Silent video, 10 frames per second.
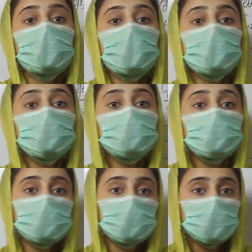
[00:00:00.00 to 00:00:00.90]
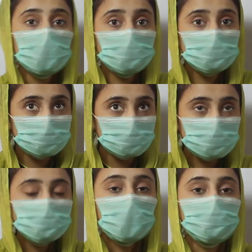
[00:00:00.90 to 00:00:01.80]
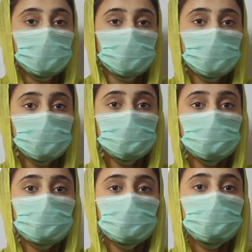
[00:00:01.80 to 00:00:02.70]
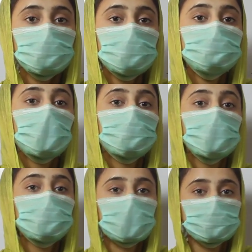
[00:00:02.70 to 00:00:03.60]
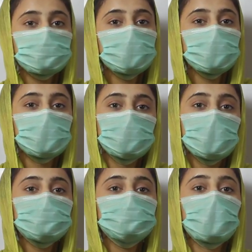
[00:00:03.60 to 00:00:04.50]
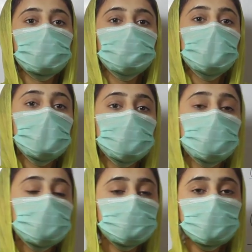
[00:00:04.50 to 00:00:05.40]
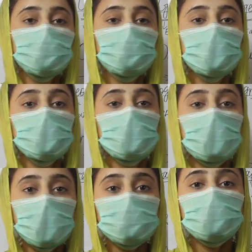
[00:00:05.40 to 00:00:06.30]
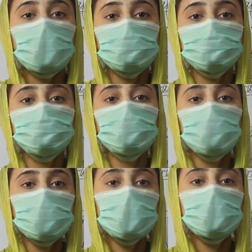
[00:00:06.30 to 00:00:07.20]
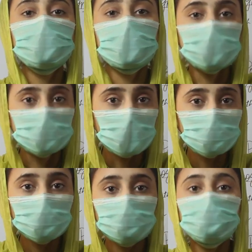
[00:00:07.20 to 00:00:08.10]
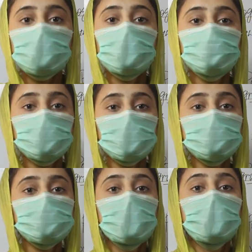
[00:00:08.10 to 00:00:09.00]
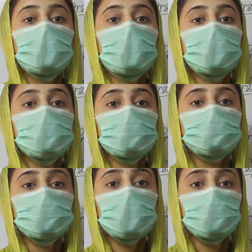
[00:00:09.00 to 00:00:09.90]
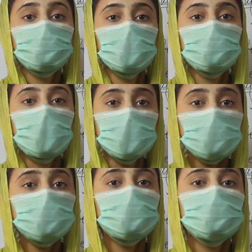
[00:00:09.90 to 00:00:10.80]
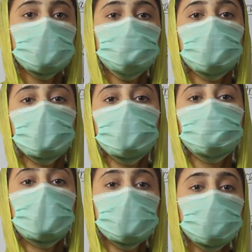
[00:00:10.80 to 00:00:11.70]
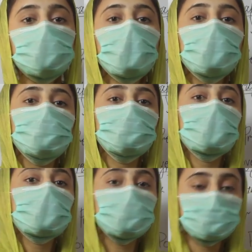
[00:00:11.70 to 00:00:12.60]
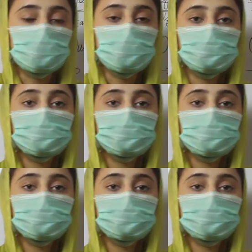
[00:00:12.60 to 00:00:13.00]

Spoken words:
And in this government Pakistan Tehreek-e-Insaf distributed health cards to the people that cannot go to the hospitals, and they are doing many other things for the benefit of the country.